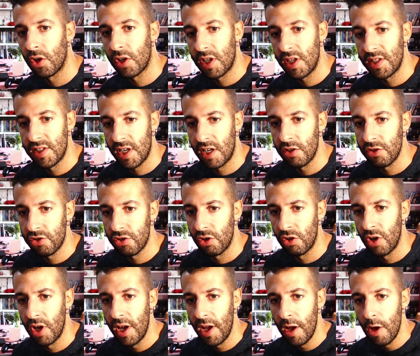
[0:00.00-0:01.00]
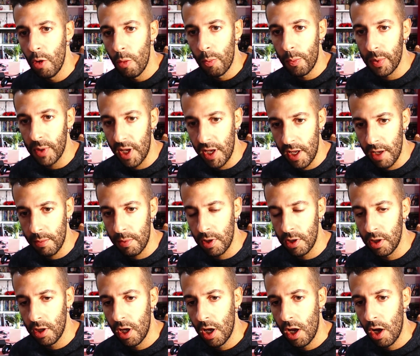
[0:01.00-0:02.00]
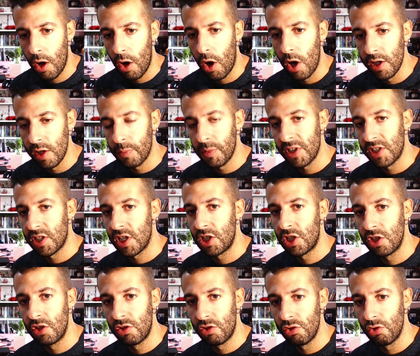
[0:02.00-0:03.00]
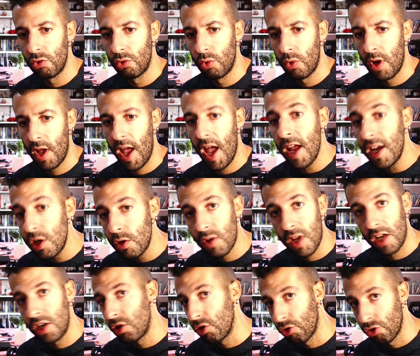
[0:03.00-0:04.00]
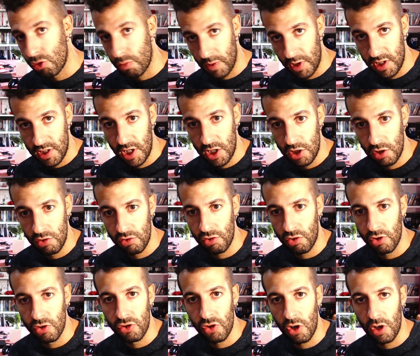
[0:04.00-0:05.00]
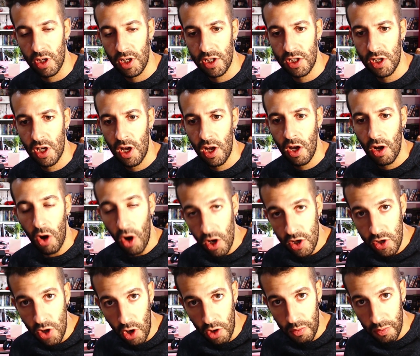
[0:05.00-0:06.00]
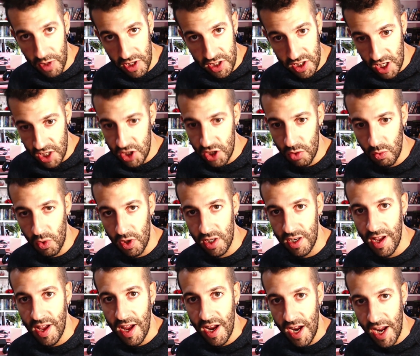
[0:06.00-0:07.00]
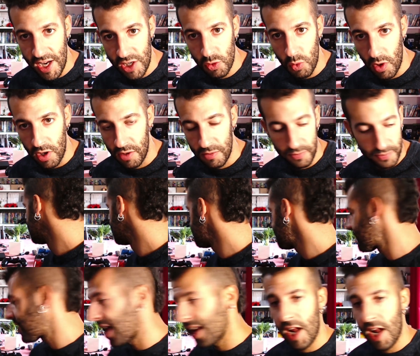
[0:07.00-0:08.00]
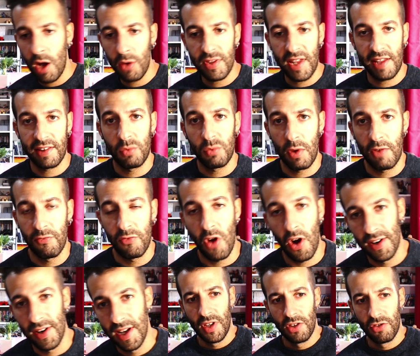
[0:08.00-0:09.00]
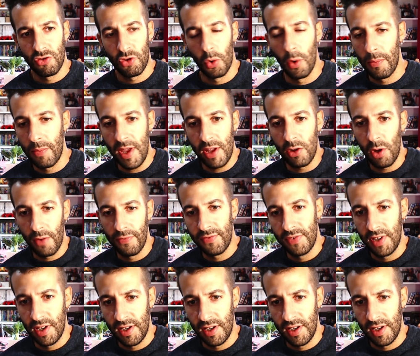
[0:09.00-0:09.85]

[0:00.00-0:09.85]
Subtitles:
is also playable on the PlayStation 2, and you can use PlayStation 2 controllers on your PlayStation 1 as well. And now that we've gone through a bit of the